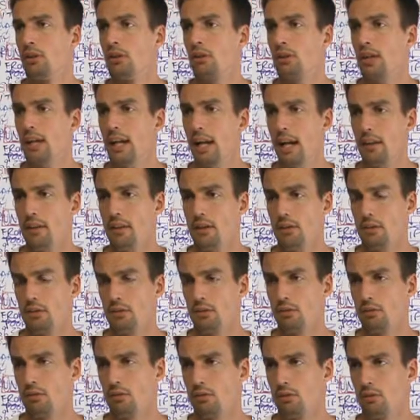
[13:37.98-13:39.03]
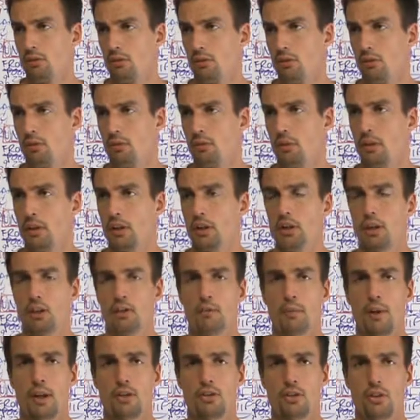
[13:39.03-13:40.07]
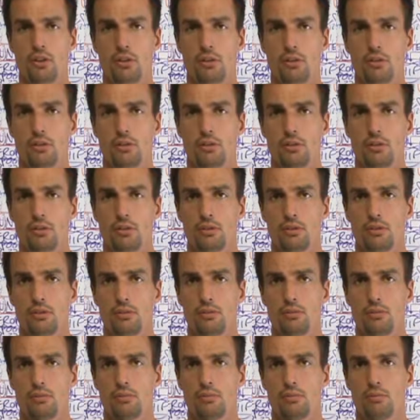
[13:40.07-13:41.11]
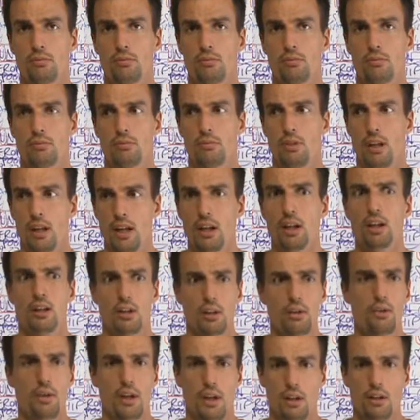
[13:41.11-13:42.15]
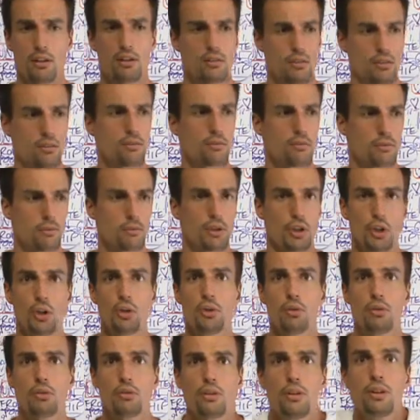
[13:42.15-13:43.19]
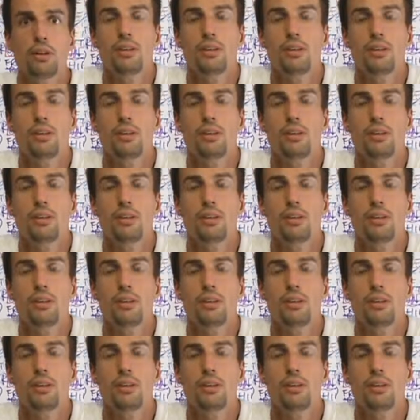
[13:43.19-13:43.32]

together for the good of my children, including you.